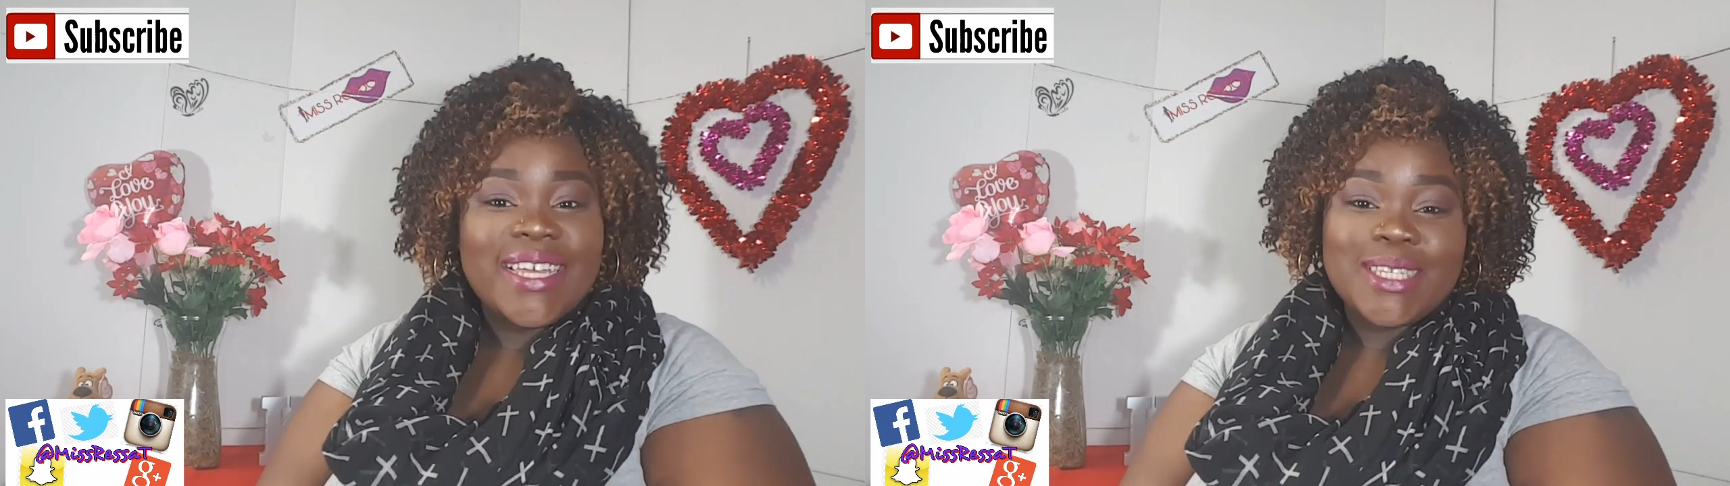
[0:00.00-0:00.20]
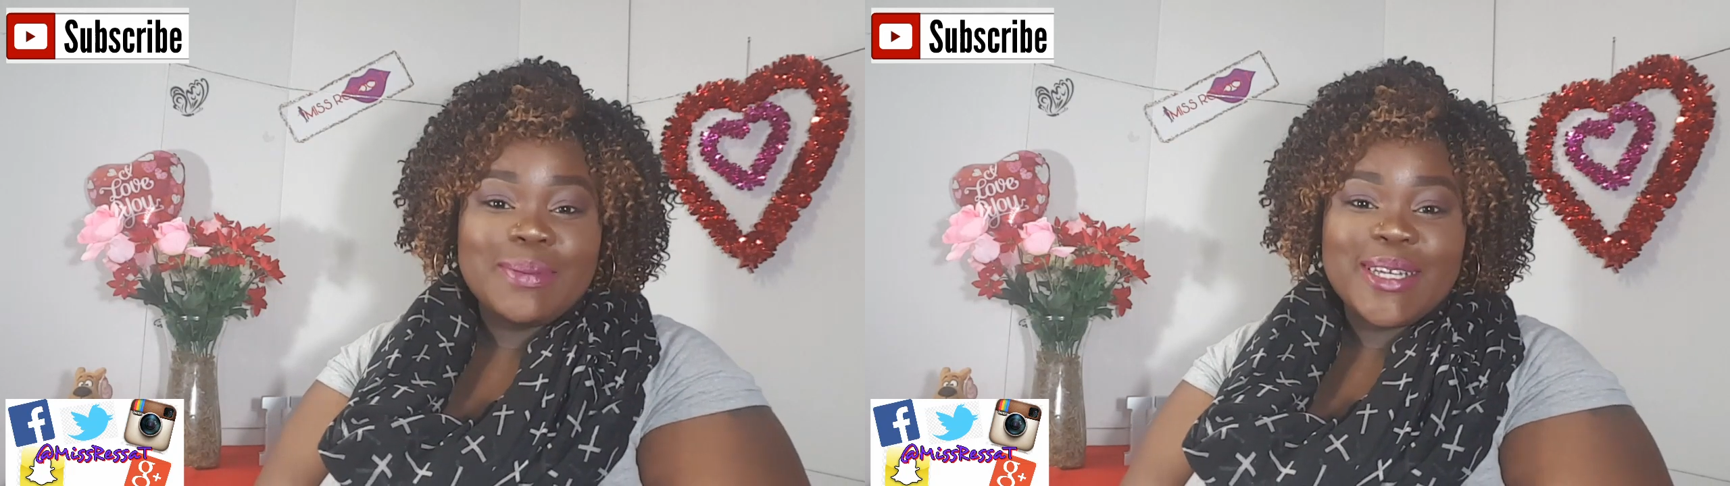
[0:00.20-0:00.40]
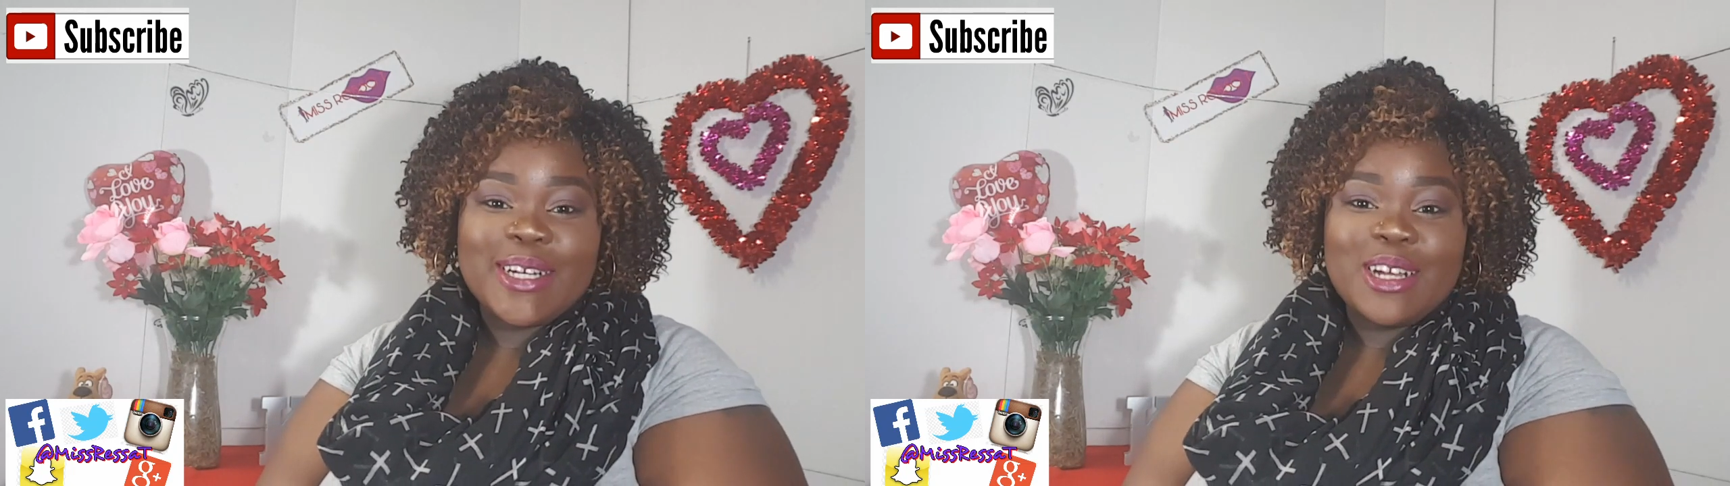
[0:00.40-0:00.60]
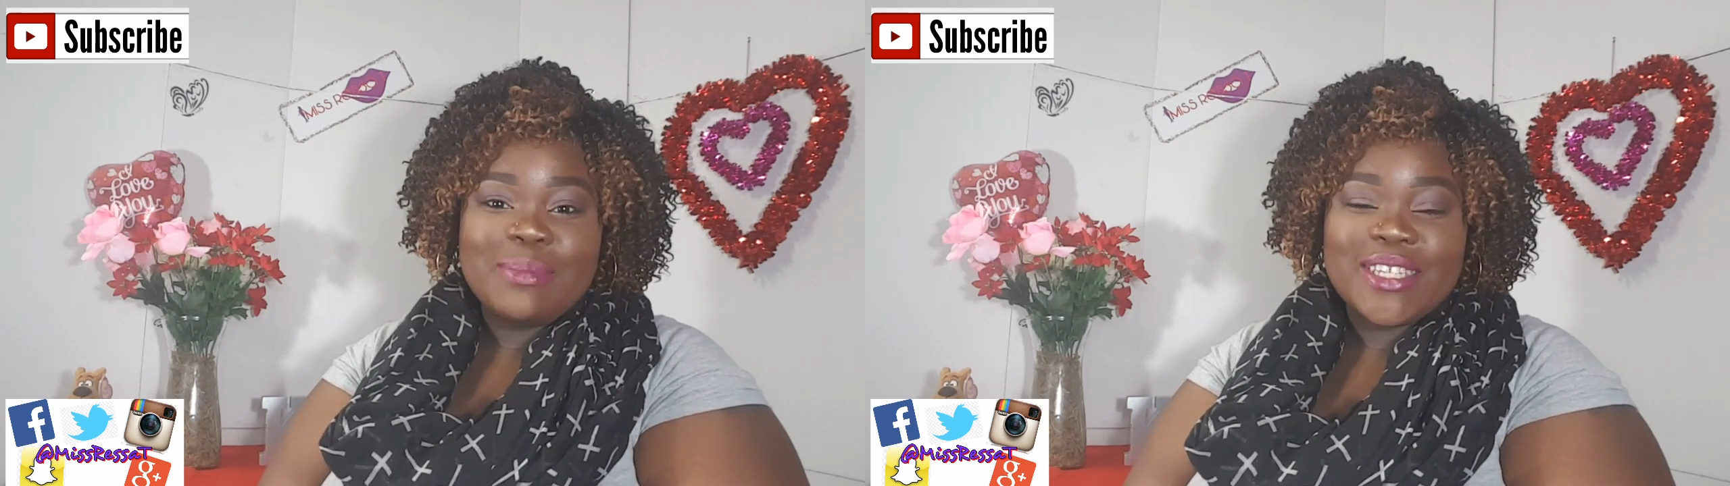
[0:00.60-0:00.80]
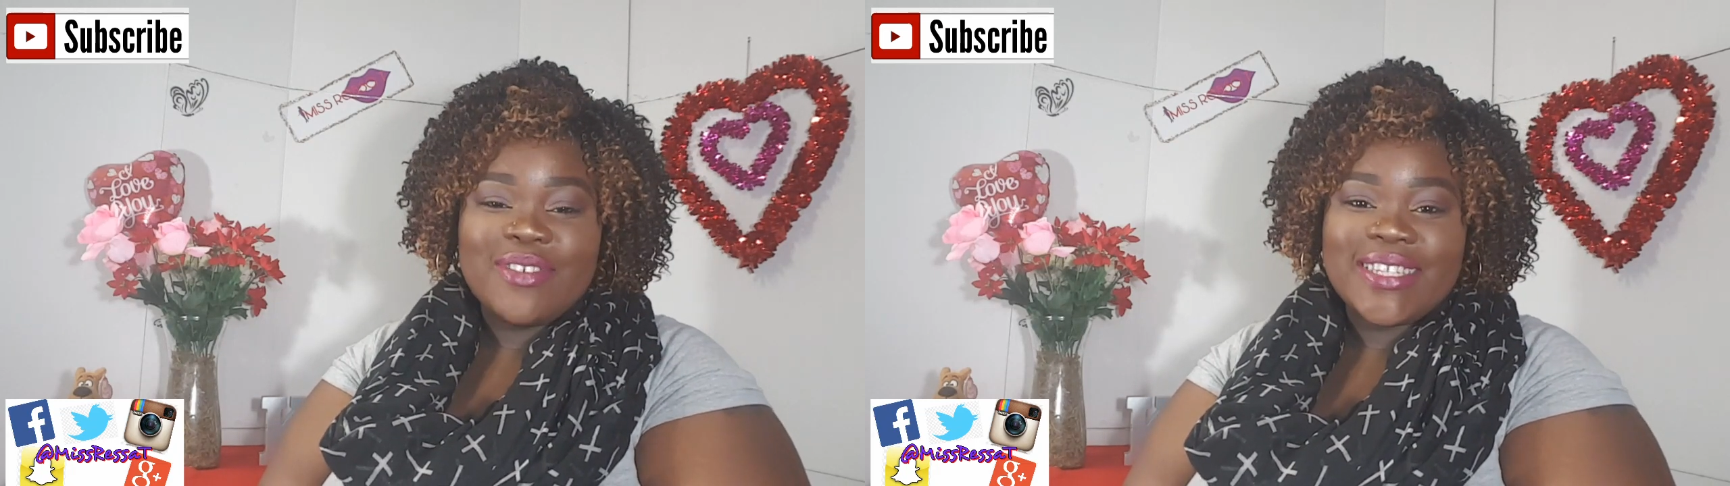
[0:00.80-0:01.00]
It's been your
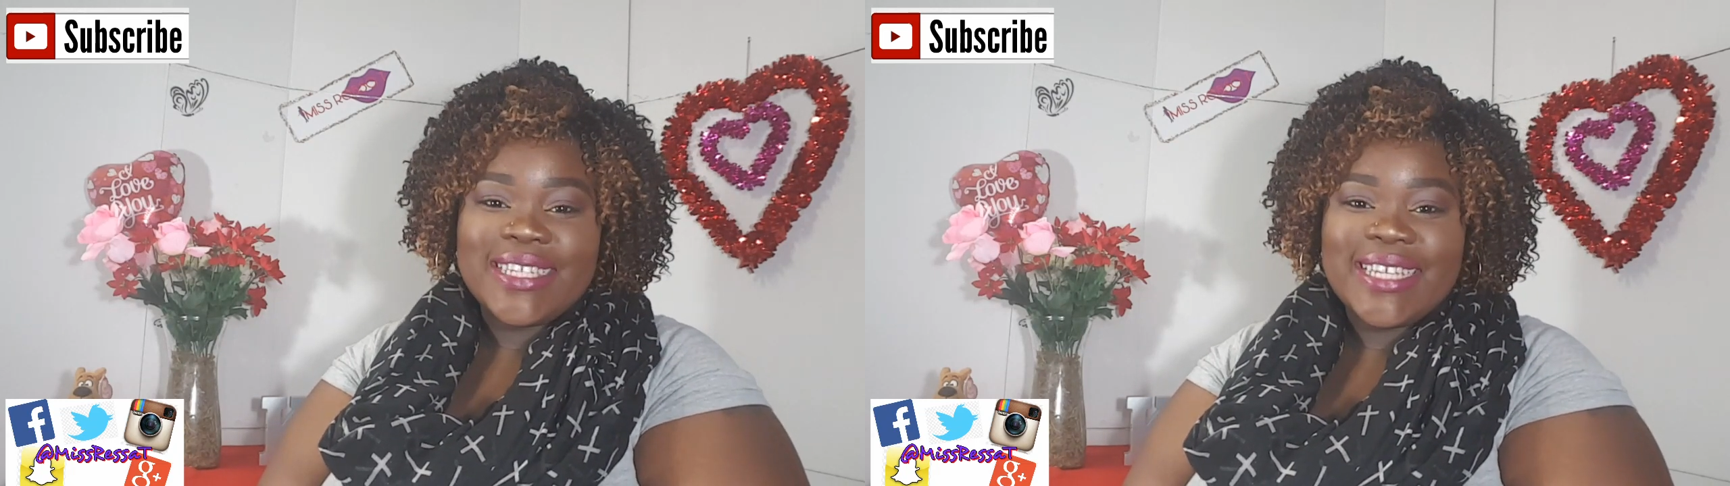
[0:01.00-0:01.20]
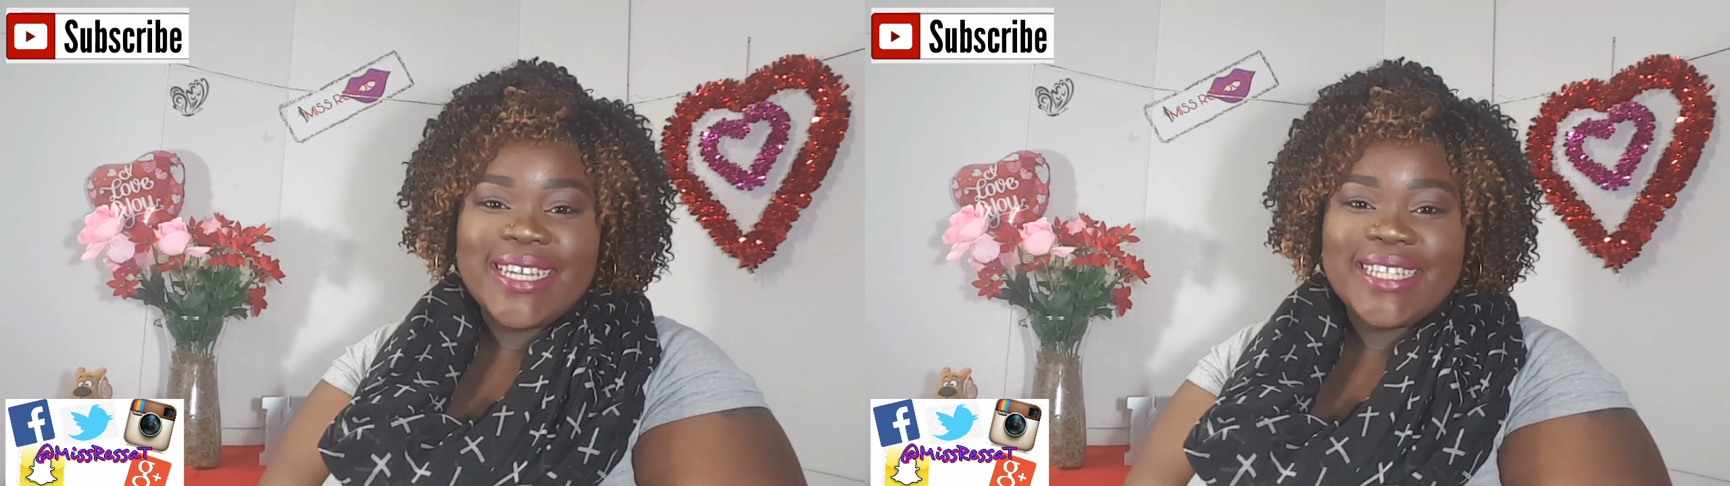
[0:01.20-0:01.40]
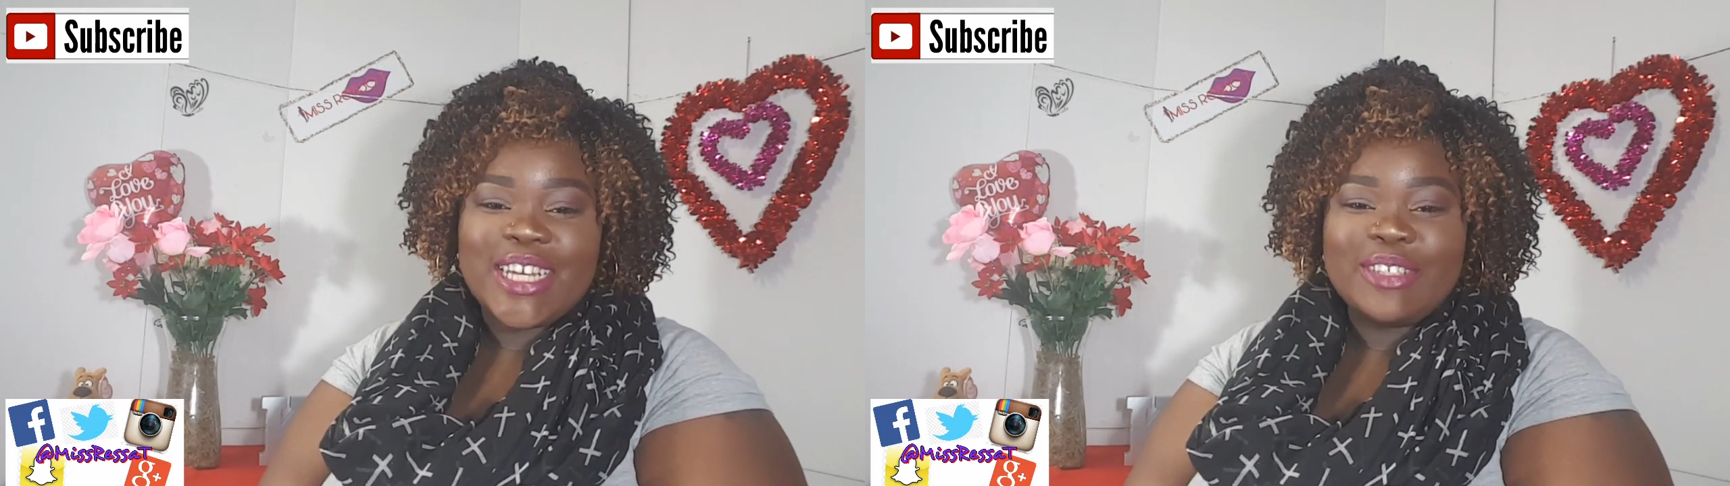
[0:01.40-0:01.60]
girl, Miss RessaT.